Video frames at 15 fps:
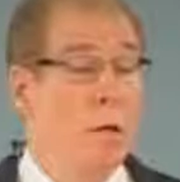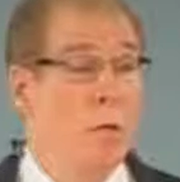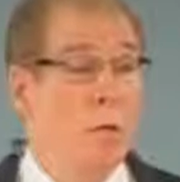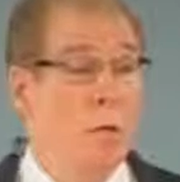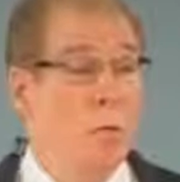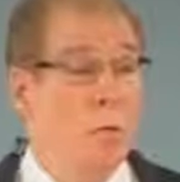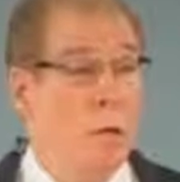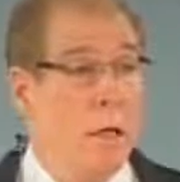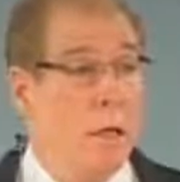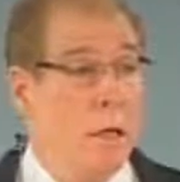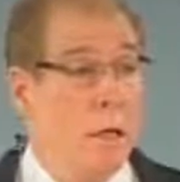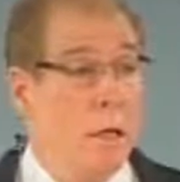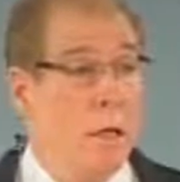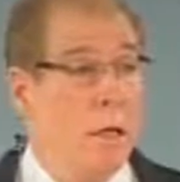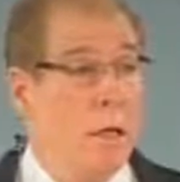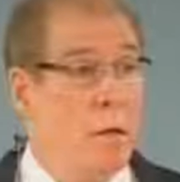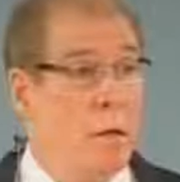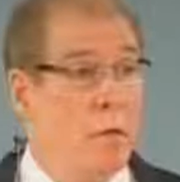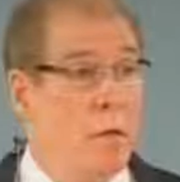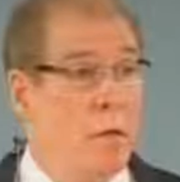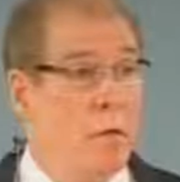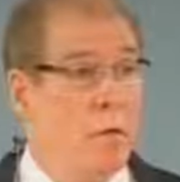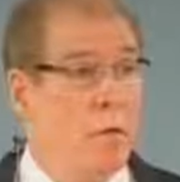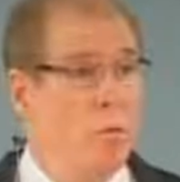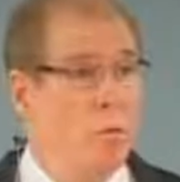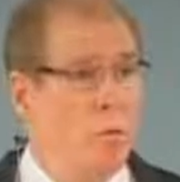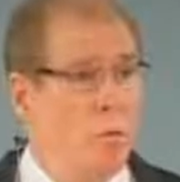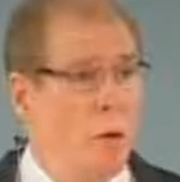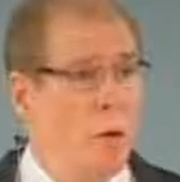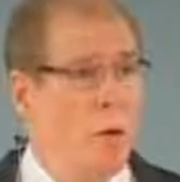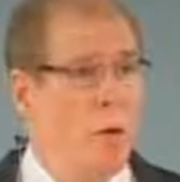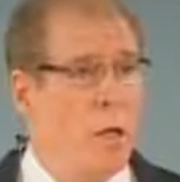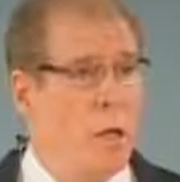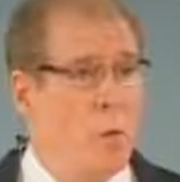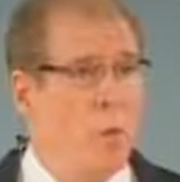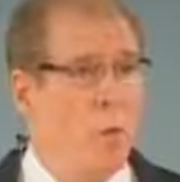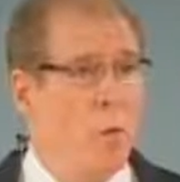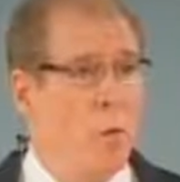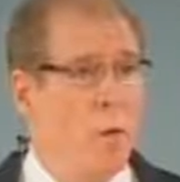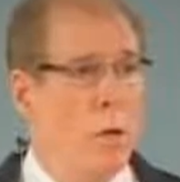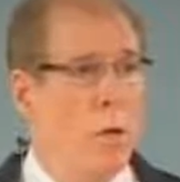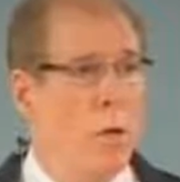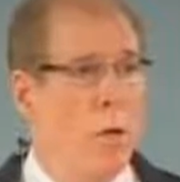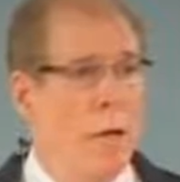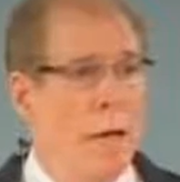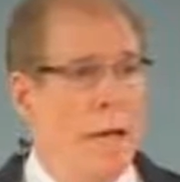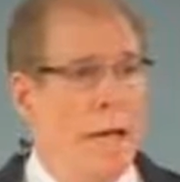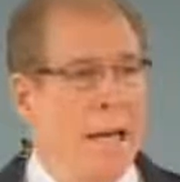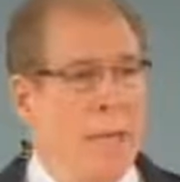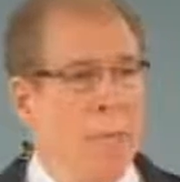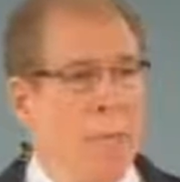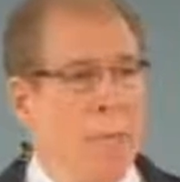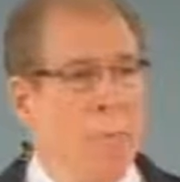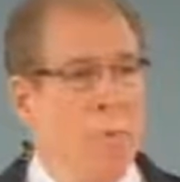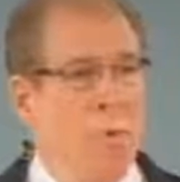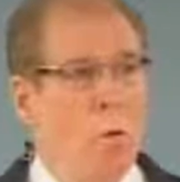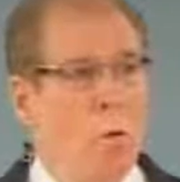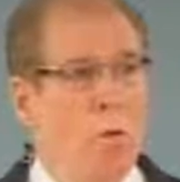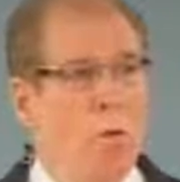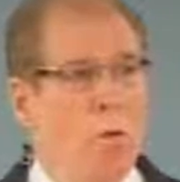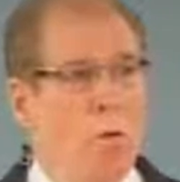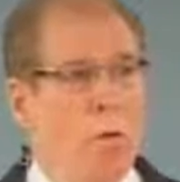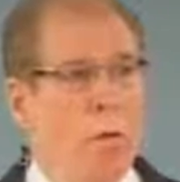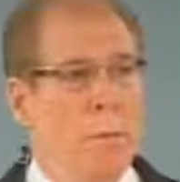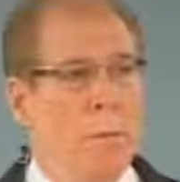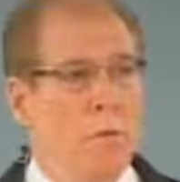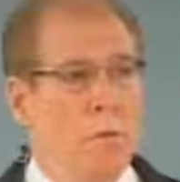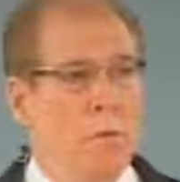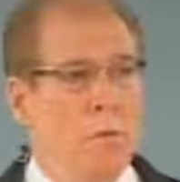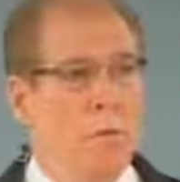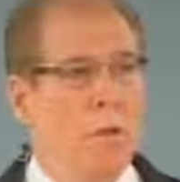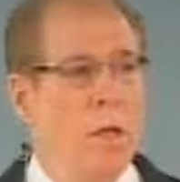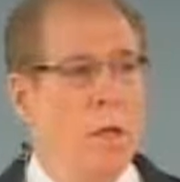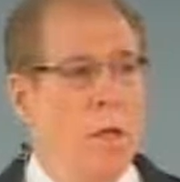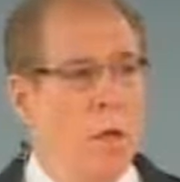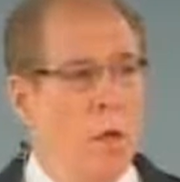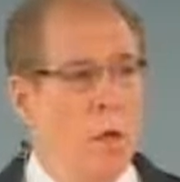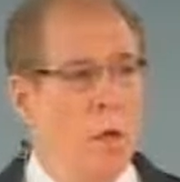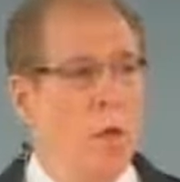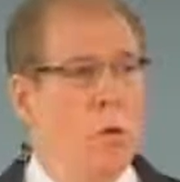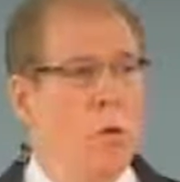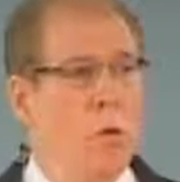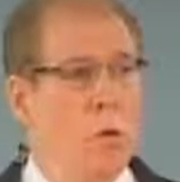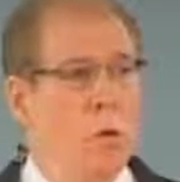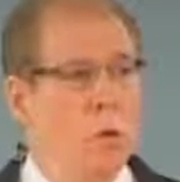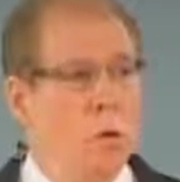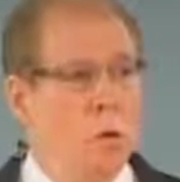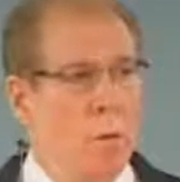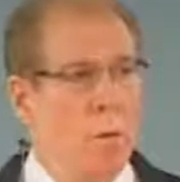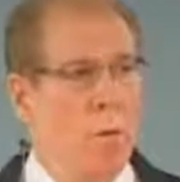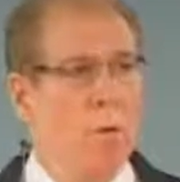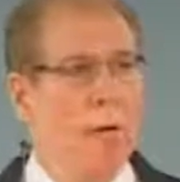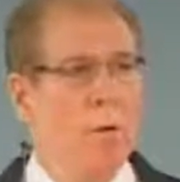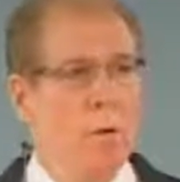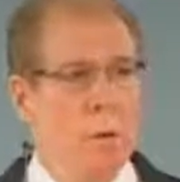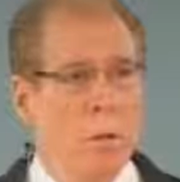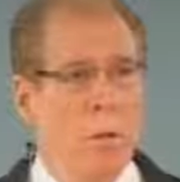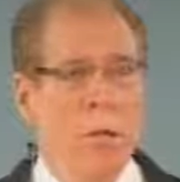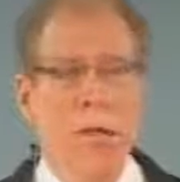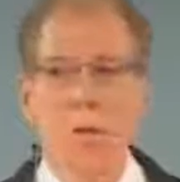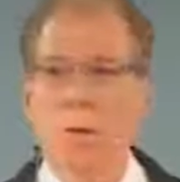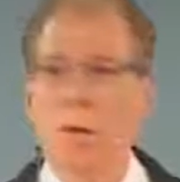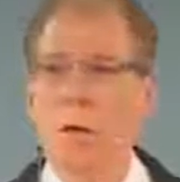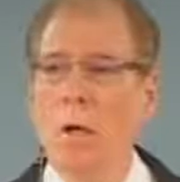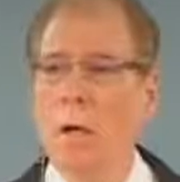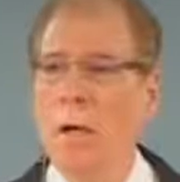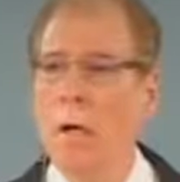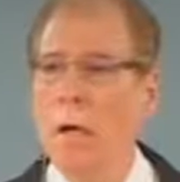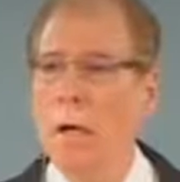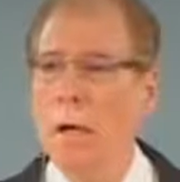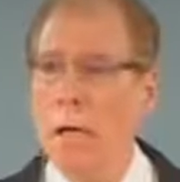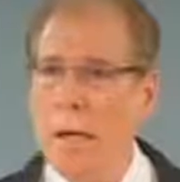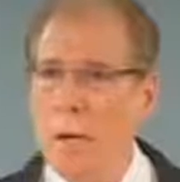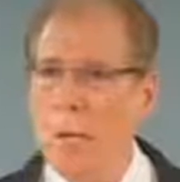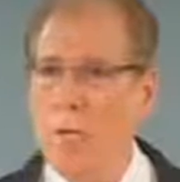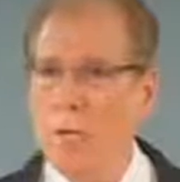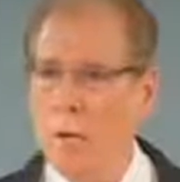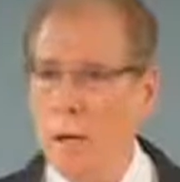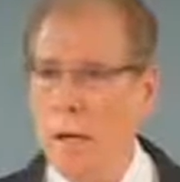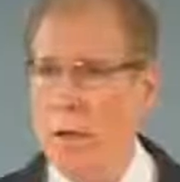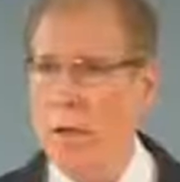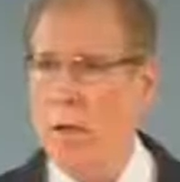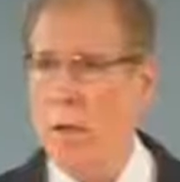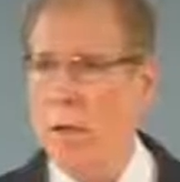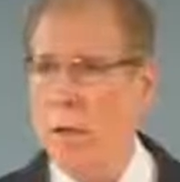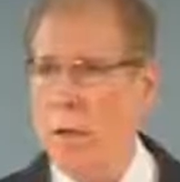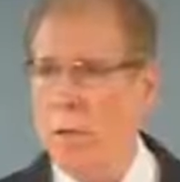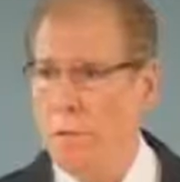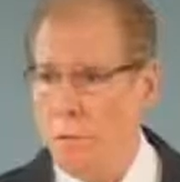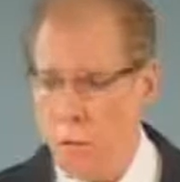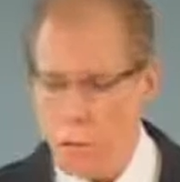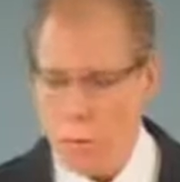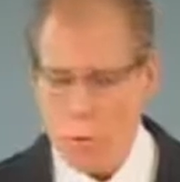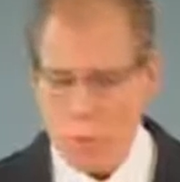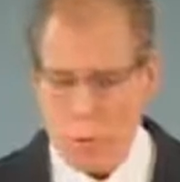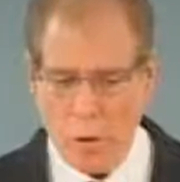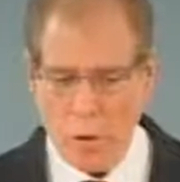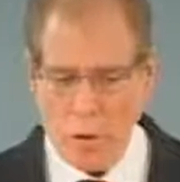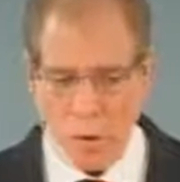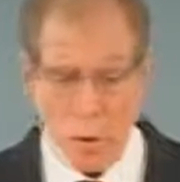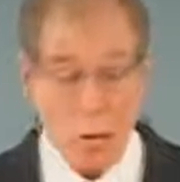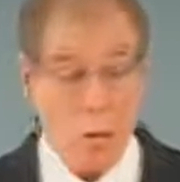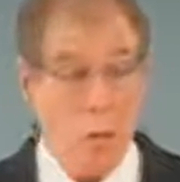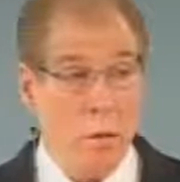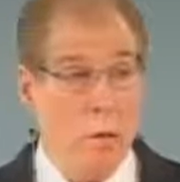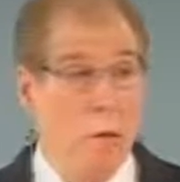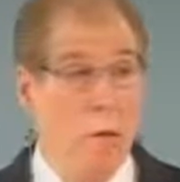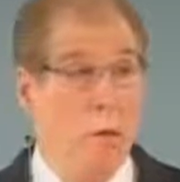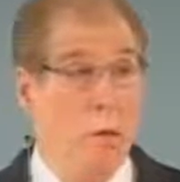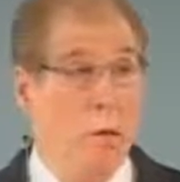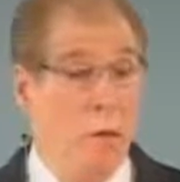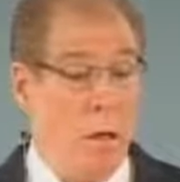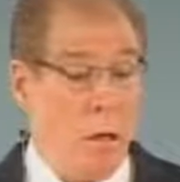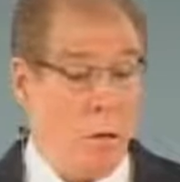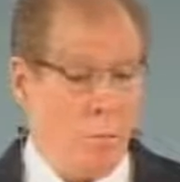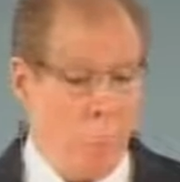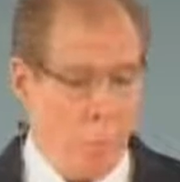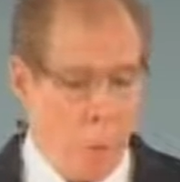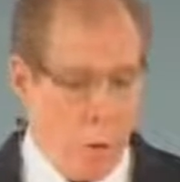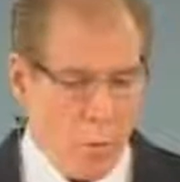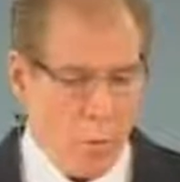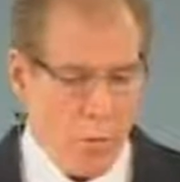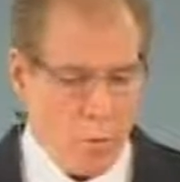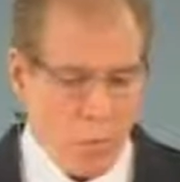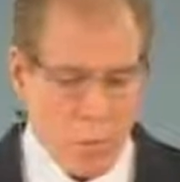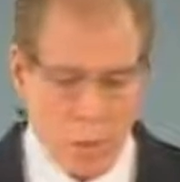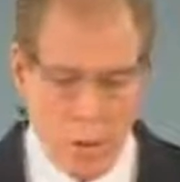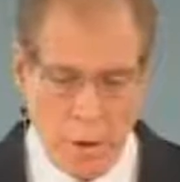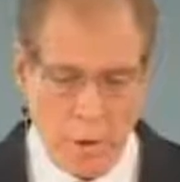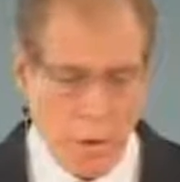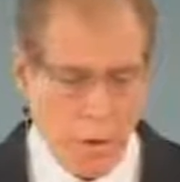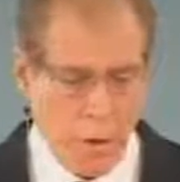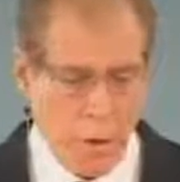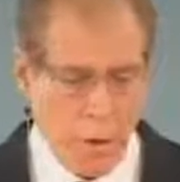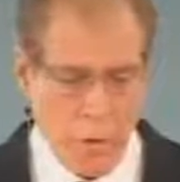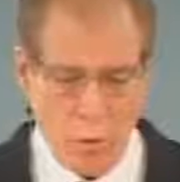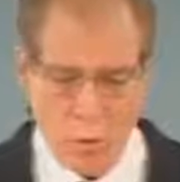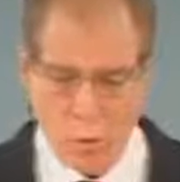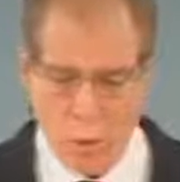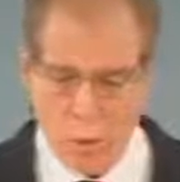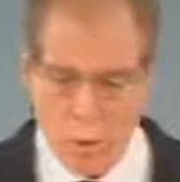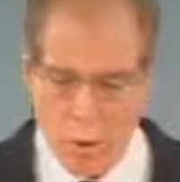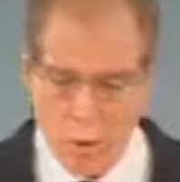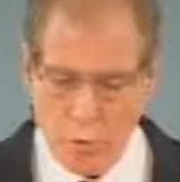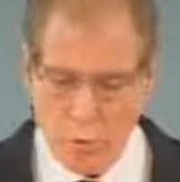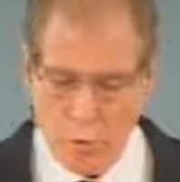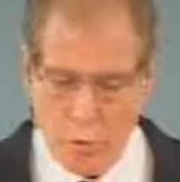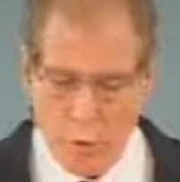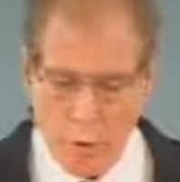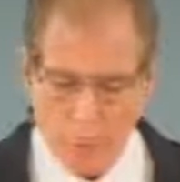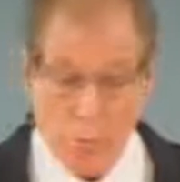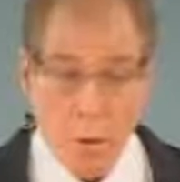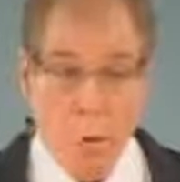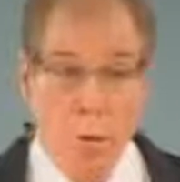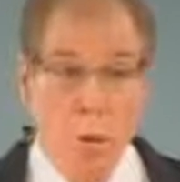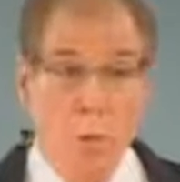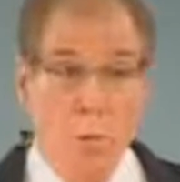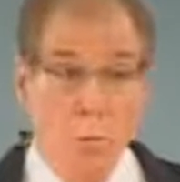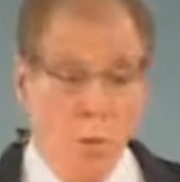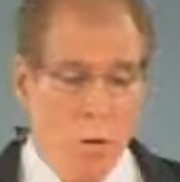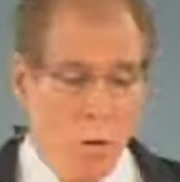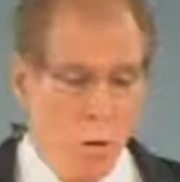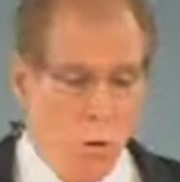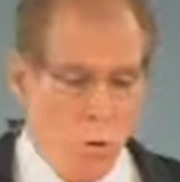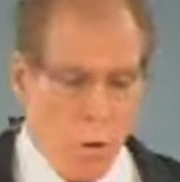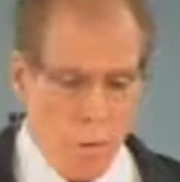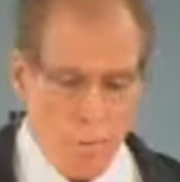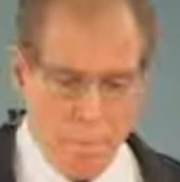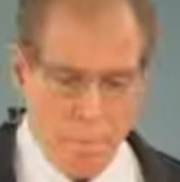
things like that. This is very important, and it's important for them to see you as a male leader emphasizing and focusing on uh, spiritual things and your relationship with the Lord.